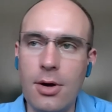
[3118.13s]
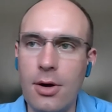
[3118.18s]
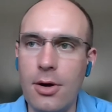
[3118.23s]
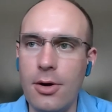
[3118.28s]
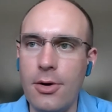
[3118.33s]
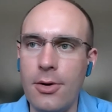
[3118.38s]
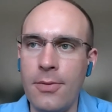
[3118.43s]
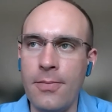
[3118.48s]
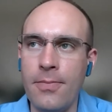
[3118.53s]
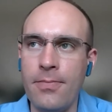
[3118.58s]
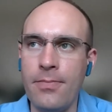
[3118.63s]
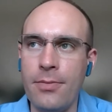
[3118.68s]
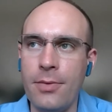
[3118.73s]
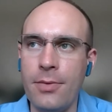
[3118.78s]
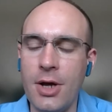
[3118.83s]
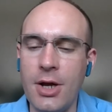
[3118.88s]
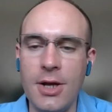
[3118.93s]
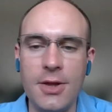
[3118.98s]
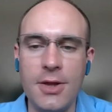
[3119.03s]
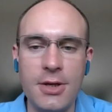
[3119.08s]

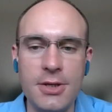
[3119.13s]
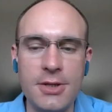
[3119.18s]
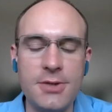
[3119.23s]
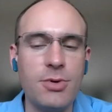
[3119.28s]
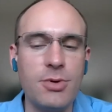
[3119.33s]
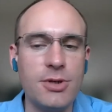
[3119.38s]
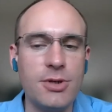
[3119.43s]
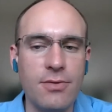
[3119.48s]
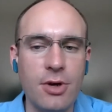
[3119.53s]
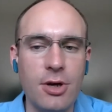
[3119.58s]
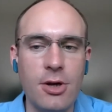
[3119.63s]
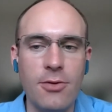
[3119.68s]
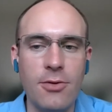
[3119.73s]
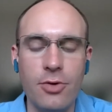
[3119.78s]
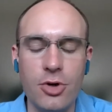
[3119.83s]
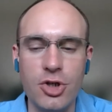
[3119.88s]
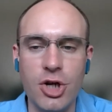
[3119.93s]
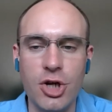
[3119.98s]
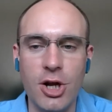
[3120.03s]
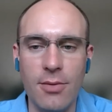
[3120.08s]
And I think specifically
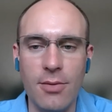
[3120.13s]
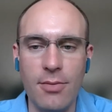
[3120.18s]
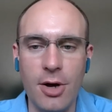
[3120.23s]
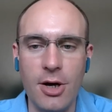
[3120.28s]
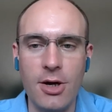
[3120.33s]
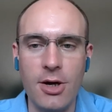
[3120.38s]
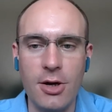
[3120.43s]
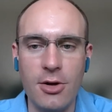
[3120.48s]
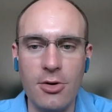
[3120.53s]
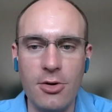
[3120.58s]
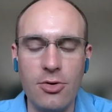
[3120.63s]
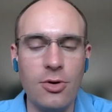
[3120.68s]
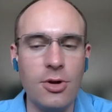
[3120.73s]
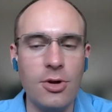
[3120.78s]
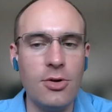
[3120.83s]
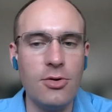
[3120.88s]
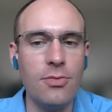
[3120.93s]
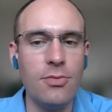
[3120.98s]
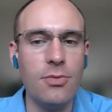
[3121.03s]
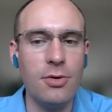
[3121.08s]
for China market, you
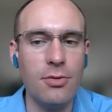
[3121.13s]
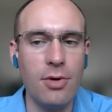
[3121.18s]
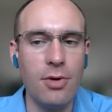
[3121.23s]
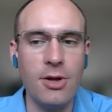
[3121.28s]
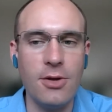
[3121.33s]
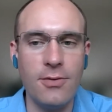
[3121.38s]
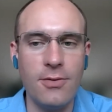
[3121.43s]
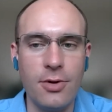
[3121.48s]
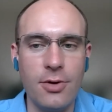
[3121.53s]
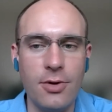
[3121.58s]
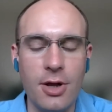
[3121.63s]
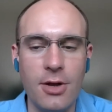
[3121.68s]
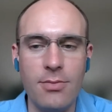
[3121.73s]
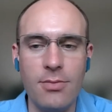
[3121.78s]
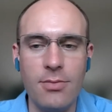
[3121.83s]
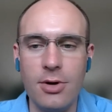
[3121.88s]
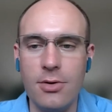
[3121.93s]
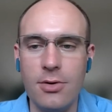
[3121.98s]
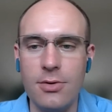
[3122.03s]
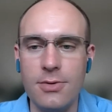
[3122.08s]
need to be ready for
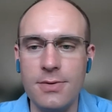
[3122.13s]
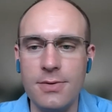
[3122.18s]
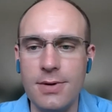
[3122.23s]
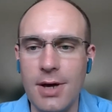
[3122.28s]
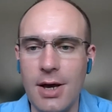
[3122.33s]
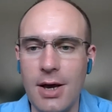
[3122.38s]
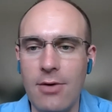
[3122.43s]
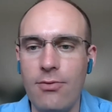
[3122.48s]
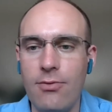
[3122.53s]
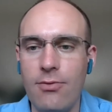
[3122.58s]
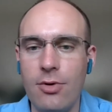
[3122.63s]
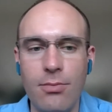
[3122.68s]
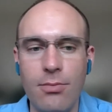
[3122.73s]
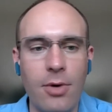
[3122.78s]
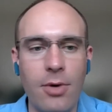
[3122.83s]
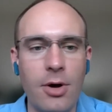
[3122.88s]
that, because every